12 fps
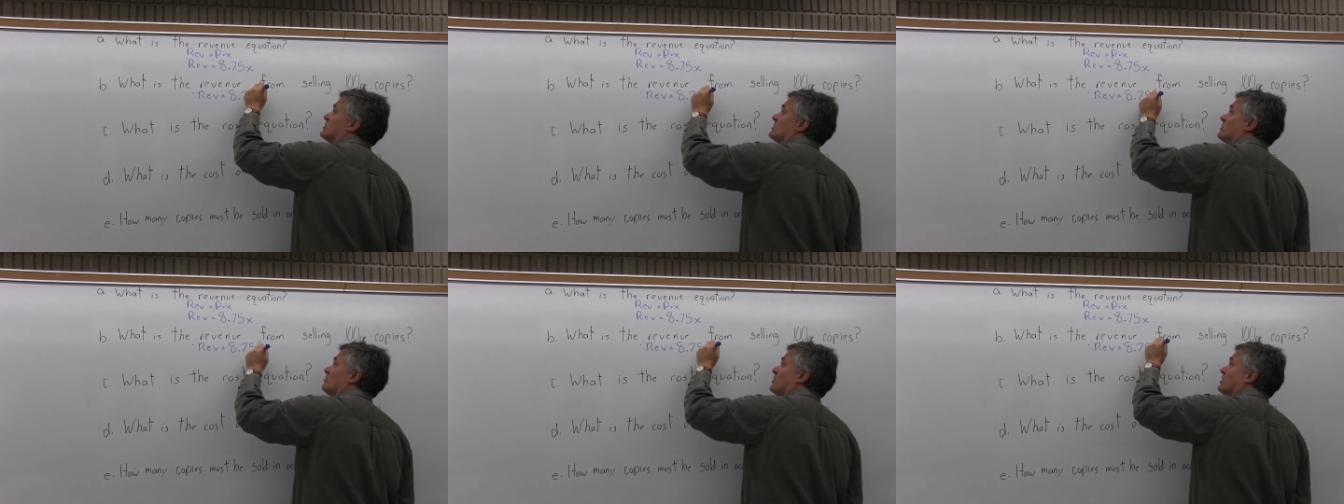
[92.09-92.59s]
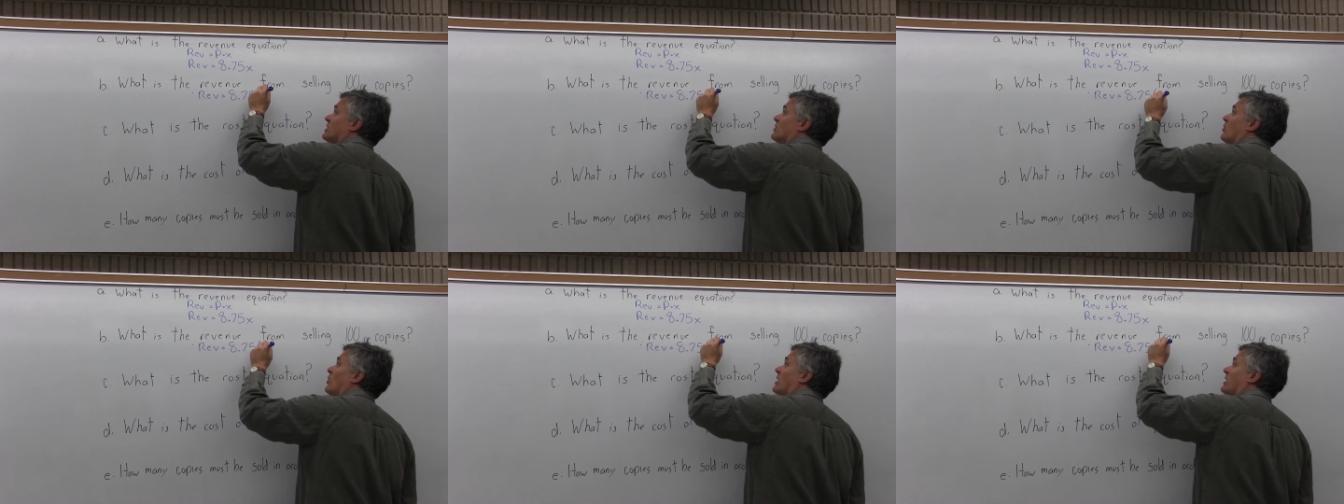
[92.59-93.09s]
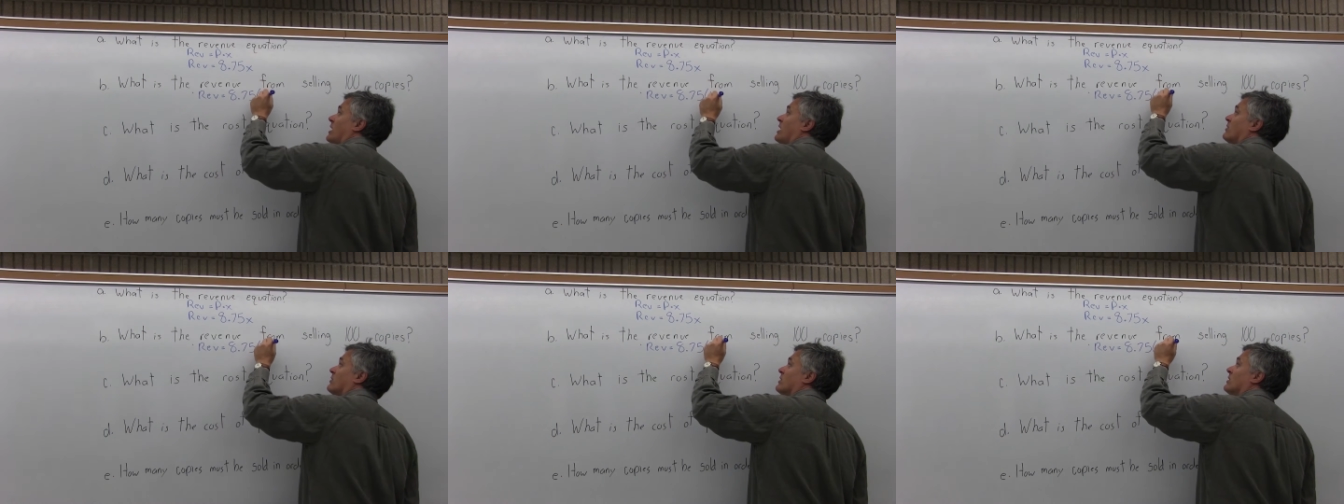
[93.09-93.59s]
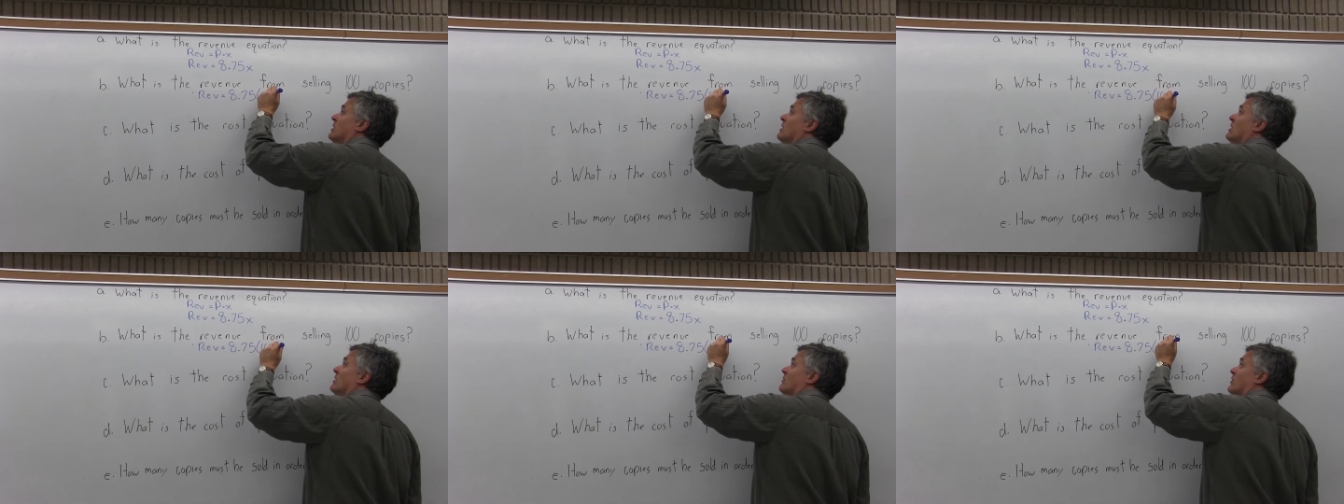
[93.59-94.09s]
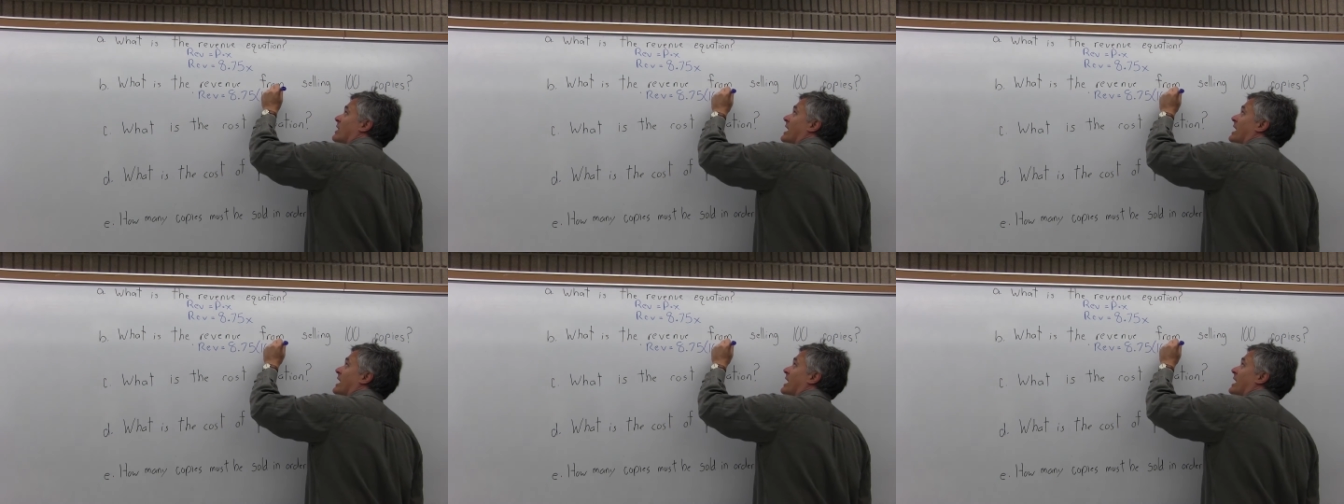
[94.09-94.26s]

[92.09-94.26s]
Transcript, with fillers: you can put in 100 for